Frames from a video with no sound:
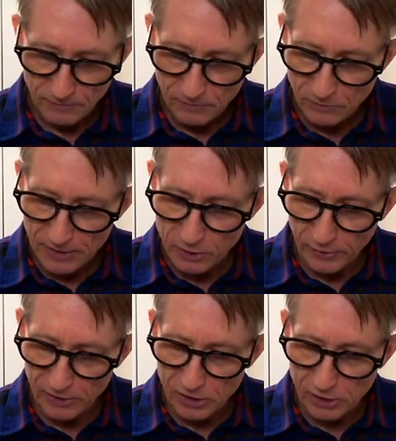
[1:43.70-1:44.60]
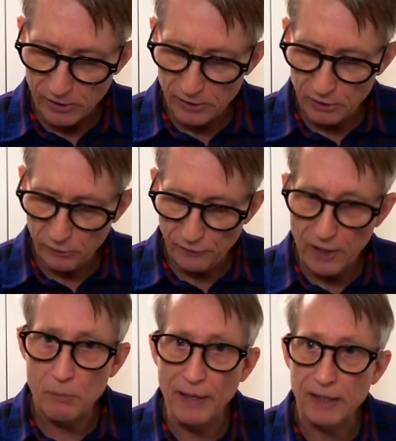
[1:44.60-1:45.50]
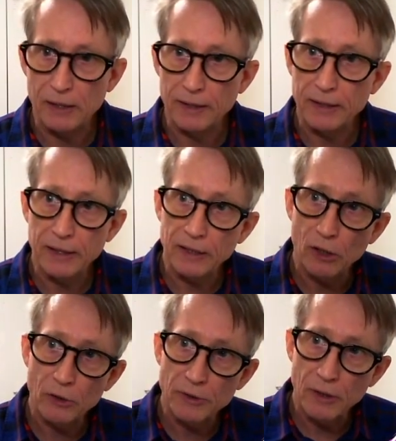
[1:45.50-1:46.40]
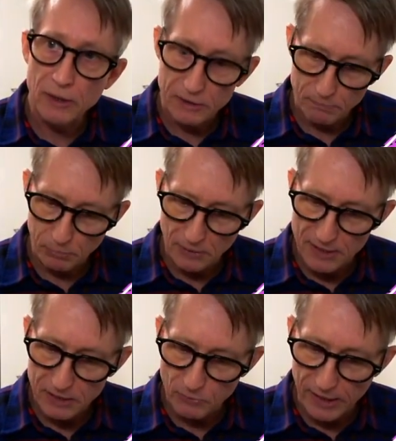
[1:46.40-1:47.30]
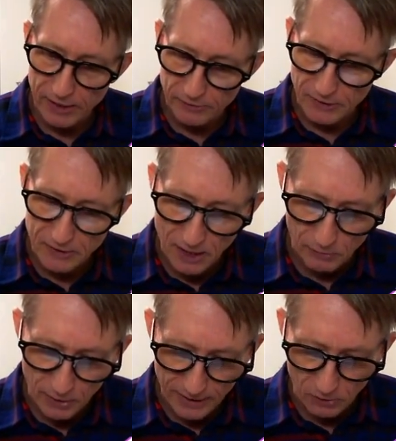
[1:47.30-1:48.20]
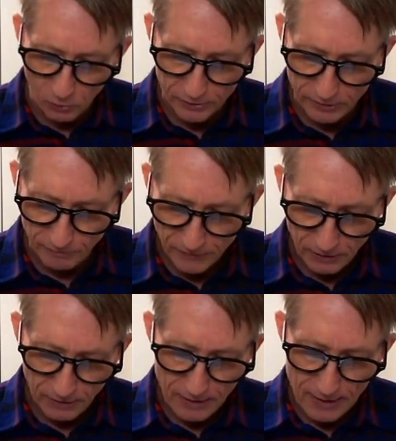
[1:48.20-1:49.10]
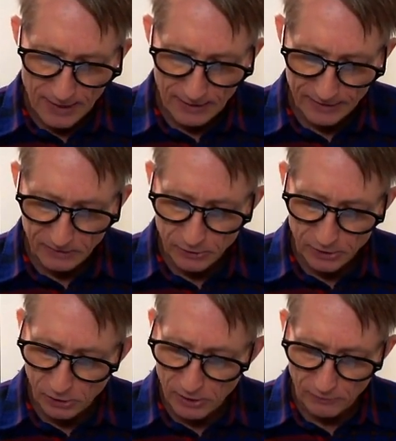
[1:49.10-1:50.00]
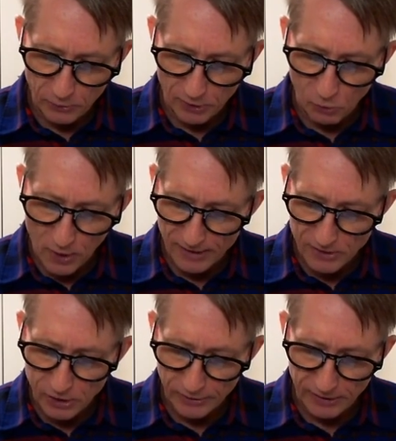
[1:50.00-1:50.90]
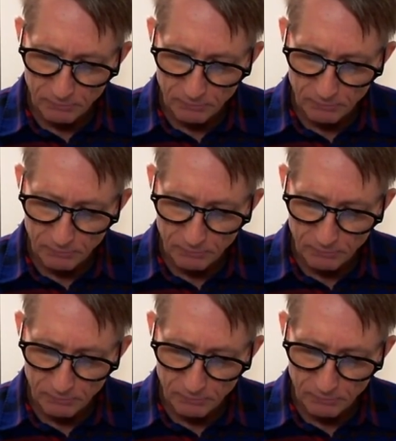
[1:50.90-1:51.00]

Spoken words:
Alright, so we're going to start a new file by clicking on the plus right here in the top right corner. I like to start off with a widescreen,